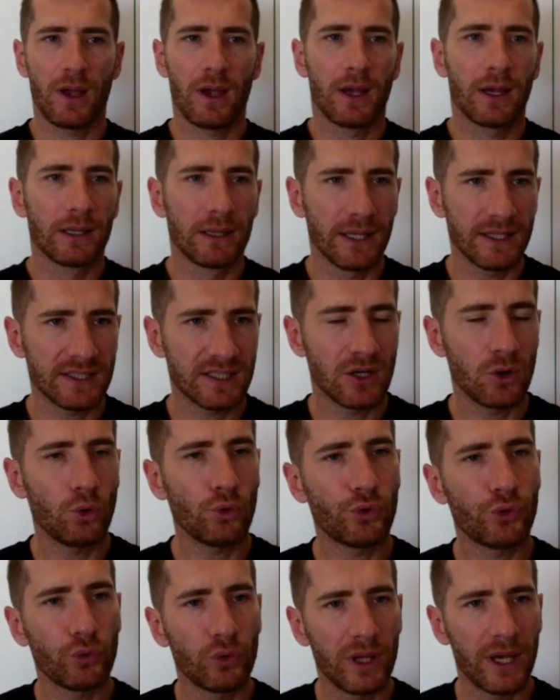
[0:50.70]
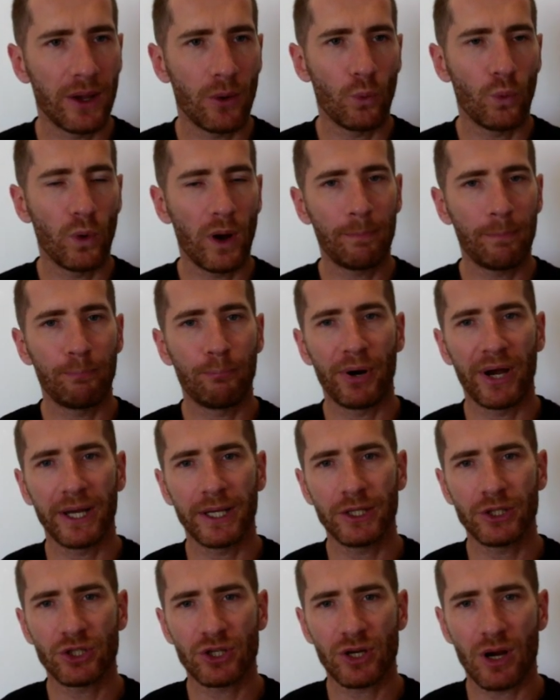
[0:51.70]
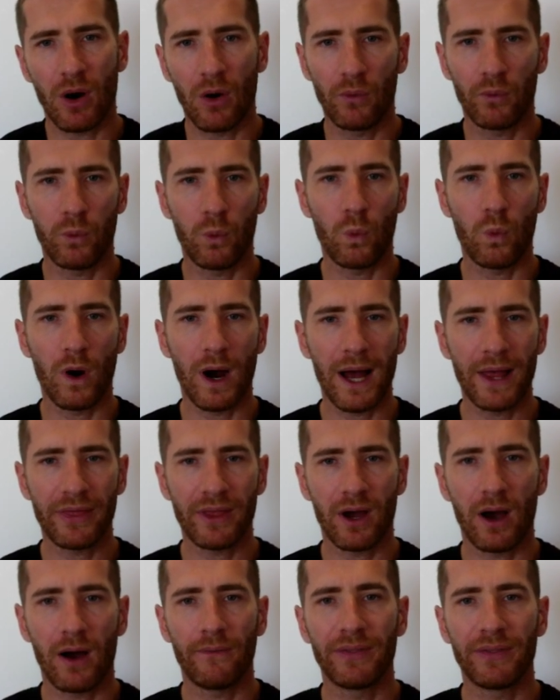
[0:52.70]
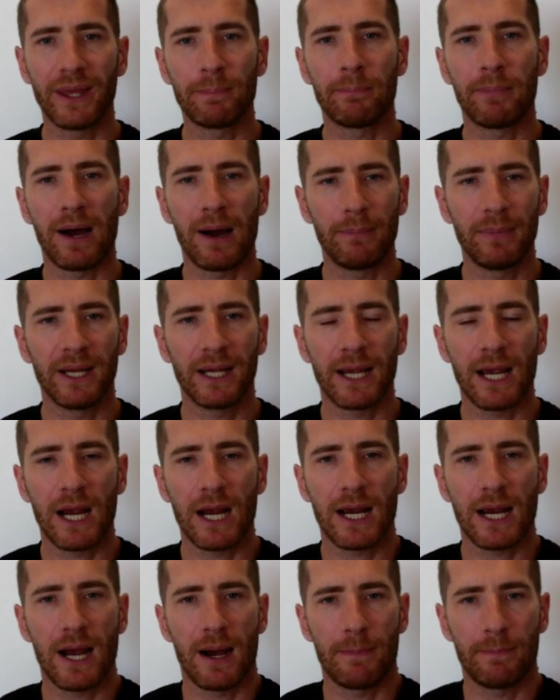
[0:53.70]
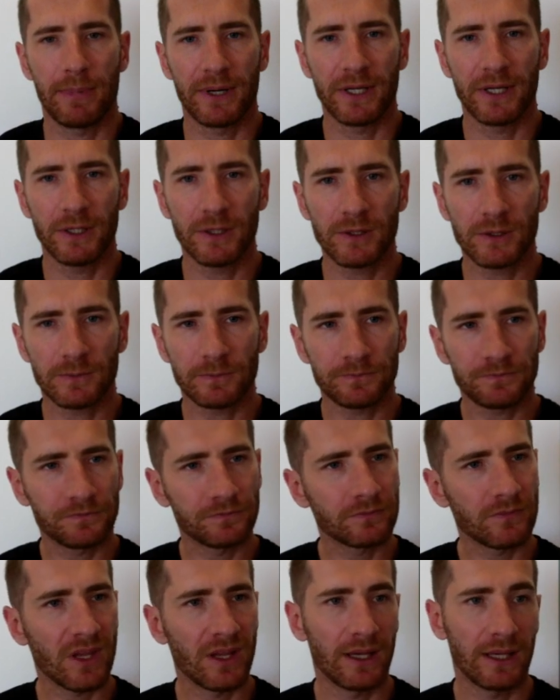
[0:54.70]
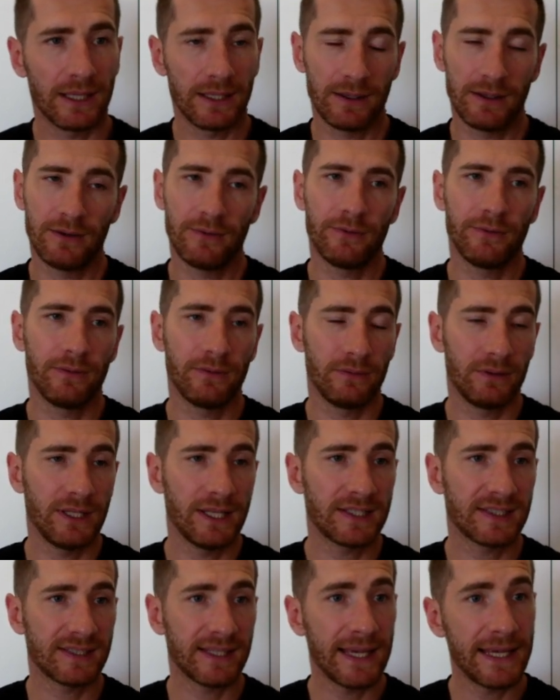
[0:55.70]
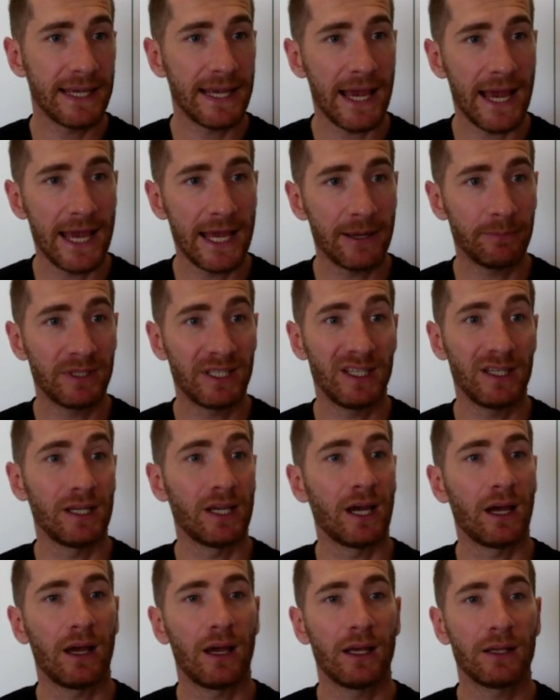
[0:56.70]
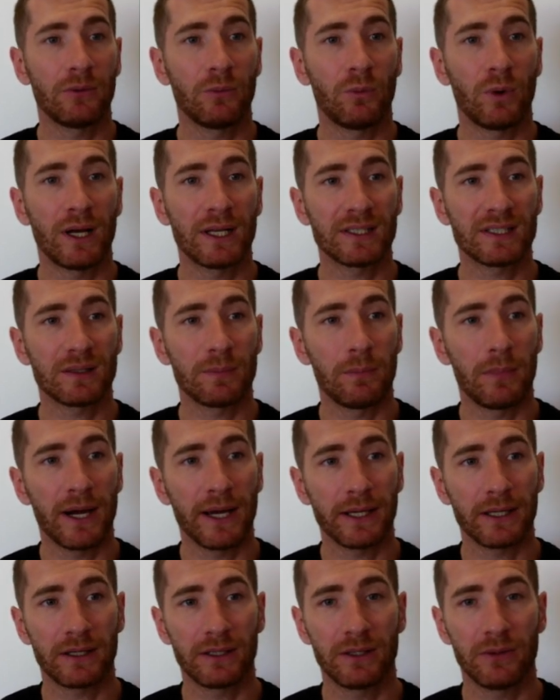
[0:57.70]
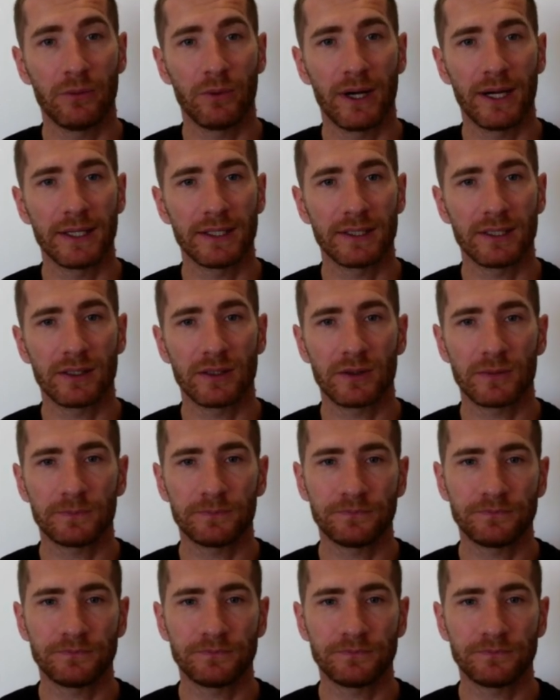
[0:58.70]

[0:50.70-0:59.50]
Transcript: Let's go to the web page of one of the public companies. Let's say AMD, Advanced Micro Devices.